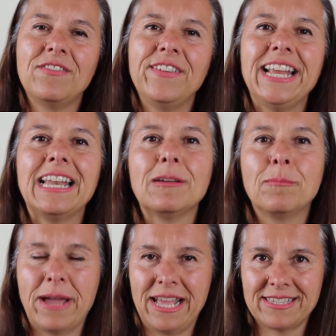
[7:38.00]
feeling
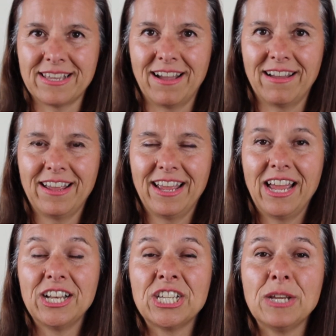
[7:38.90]
better
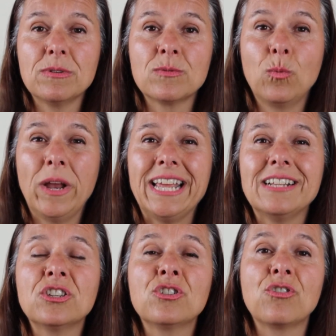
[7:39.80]
and she was
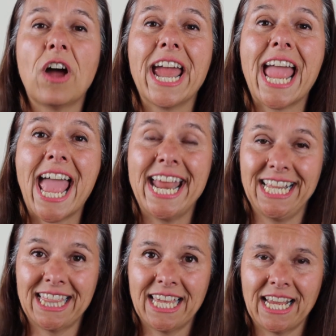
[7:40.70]
willing to try
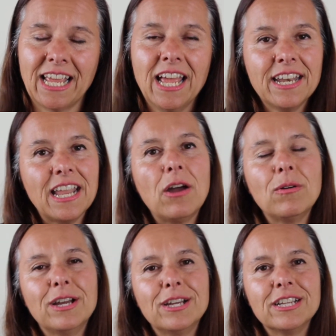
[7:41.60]
anything.
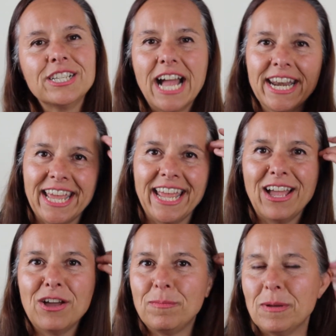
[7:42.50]
Now, Janet
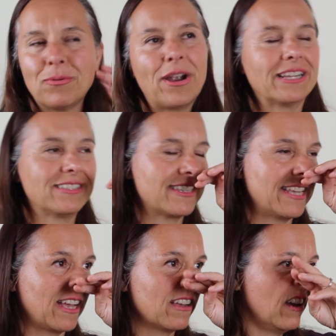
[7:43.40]
had been
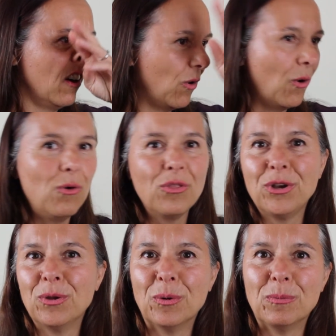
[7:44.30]
practicing all the
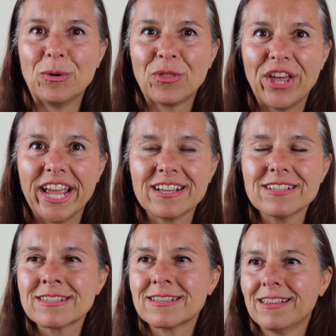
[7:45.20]
normal
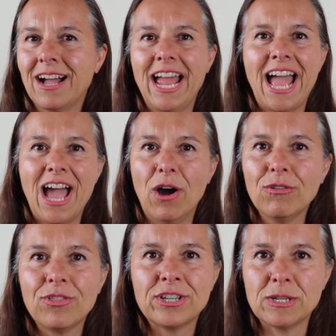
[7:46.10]
things like
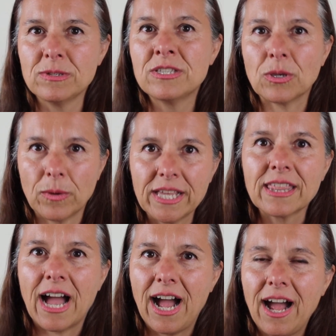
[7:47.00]
health, she was doing
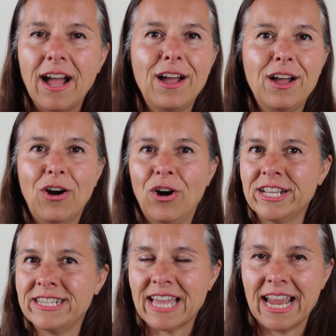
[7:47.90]
that on
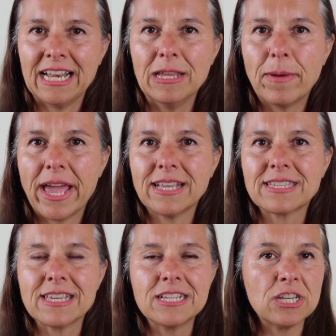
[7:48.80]
a daily
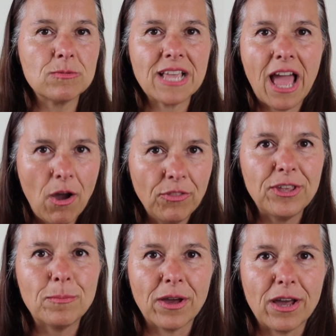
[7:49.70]
basis. She was a
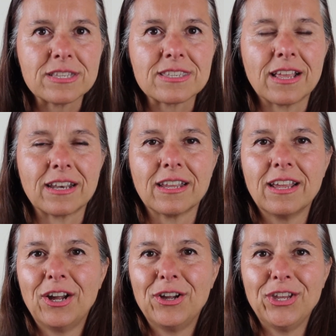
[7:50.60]
healthy person,
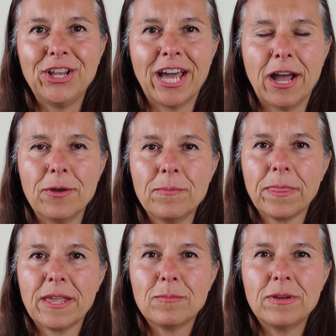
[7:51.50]
you know,
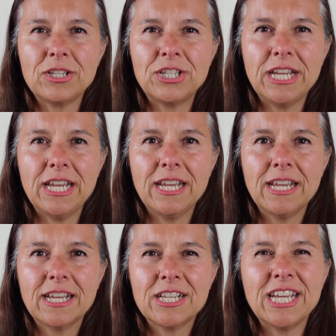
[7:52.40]
but she
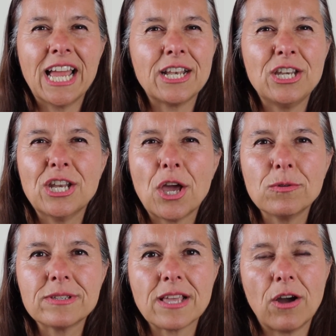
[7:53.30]
she had
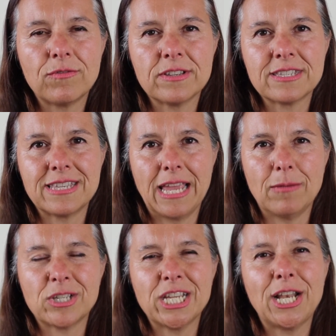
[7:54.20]
no
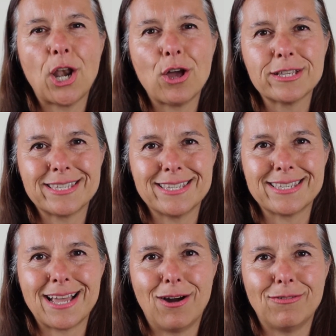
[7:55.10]
self-esteem. She'd lost
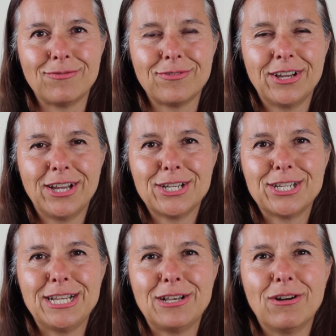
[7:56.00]
herself.
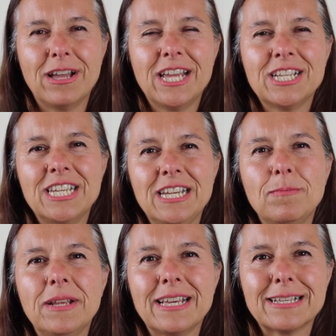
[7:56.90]
She'd, lo- she'd
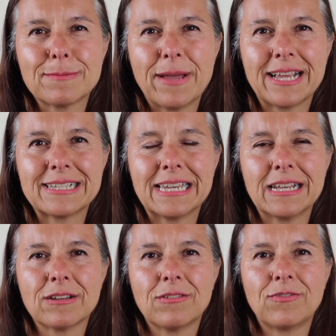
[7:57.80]
been
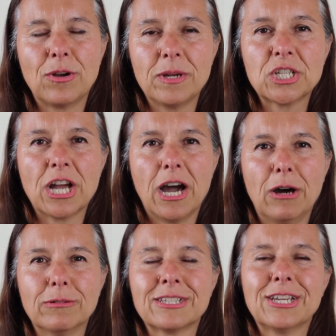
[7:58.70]
expected from a
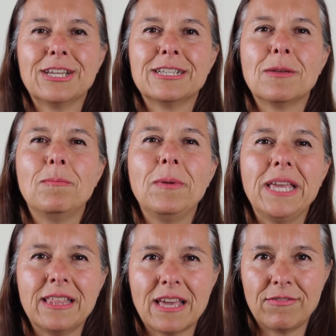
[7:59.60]
child to
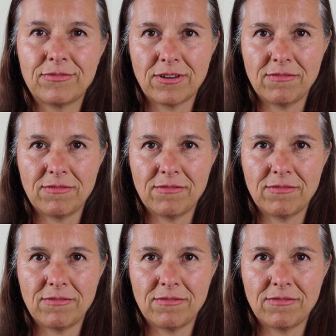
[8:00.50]
be there for